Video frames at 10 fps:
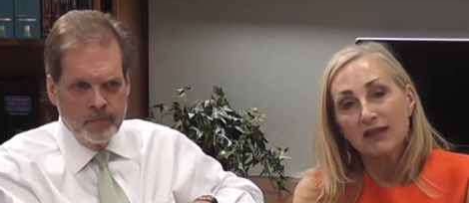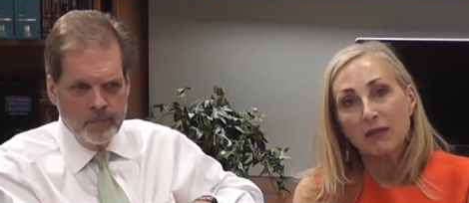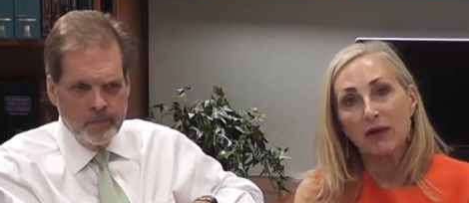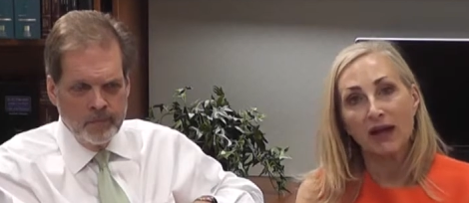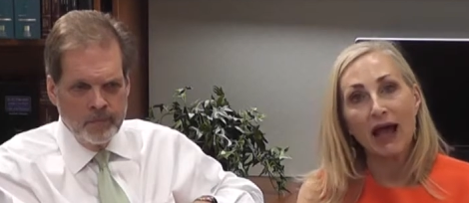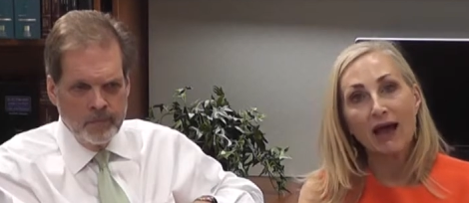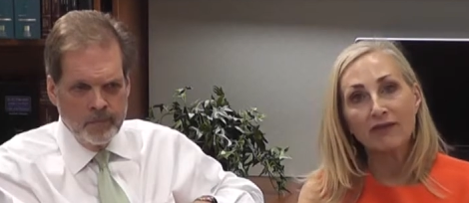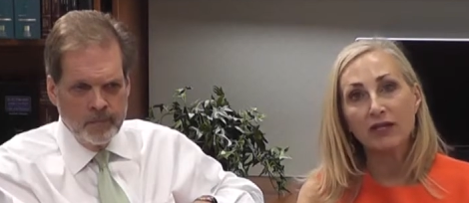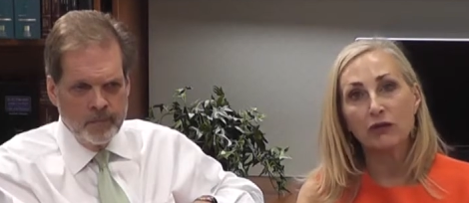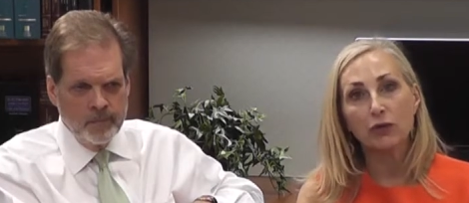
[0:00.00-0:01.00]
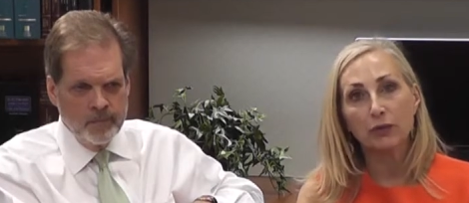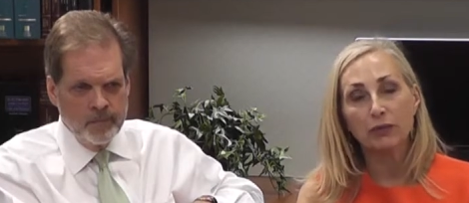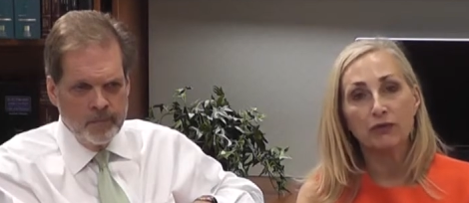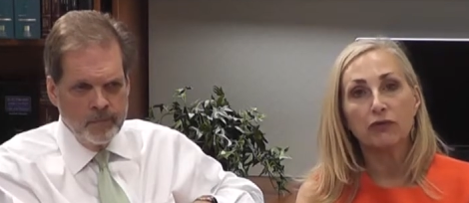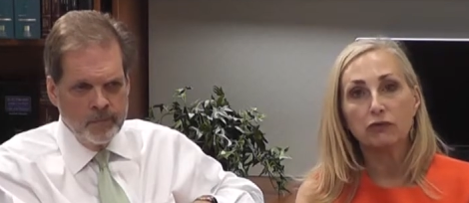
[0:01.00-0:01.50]
Speaker 1: about having a group of
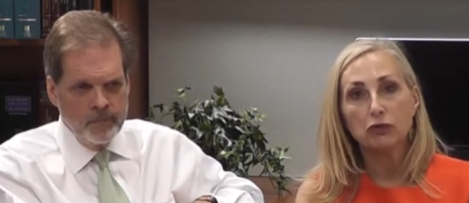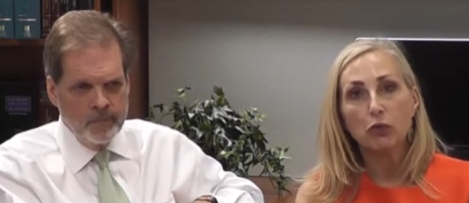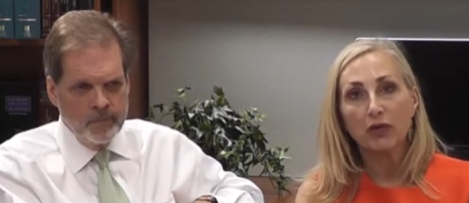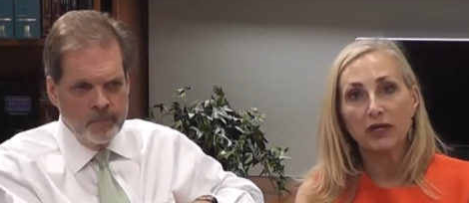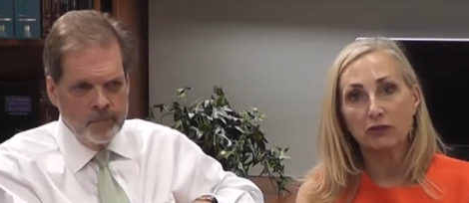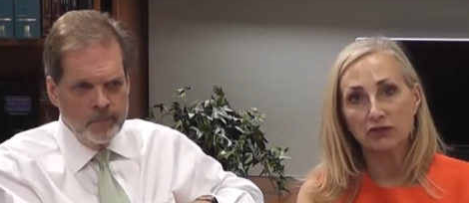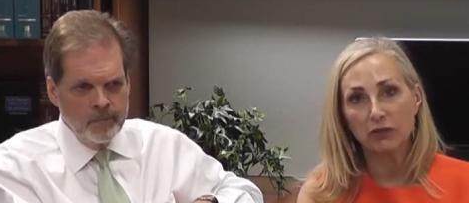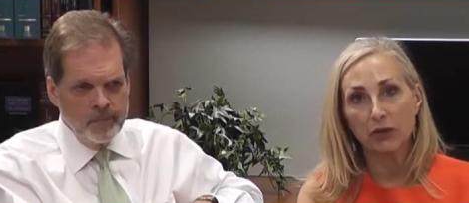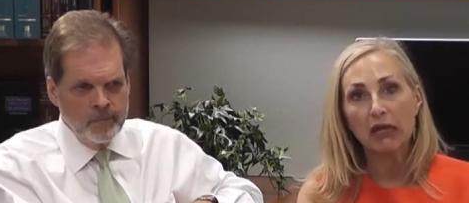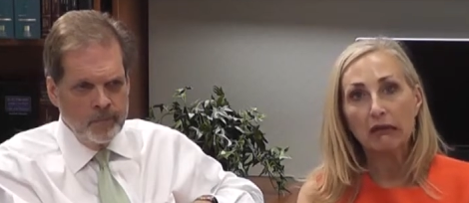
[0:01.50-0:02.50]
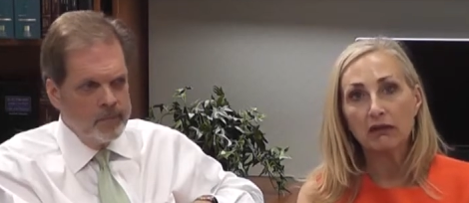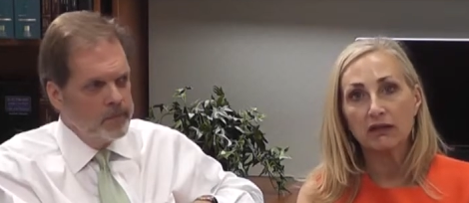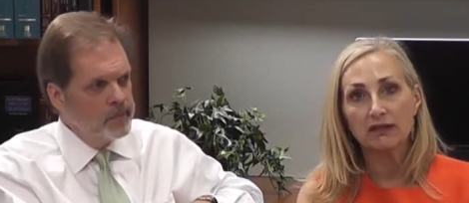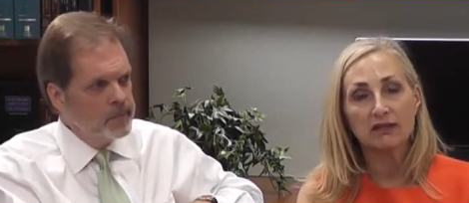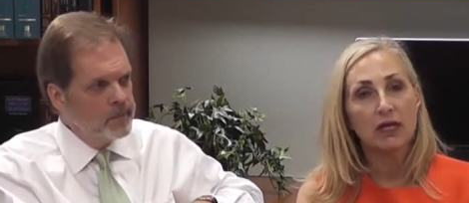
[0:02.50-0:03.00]
20 or so candidates,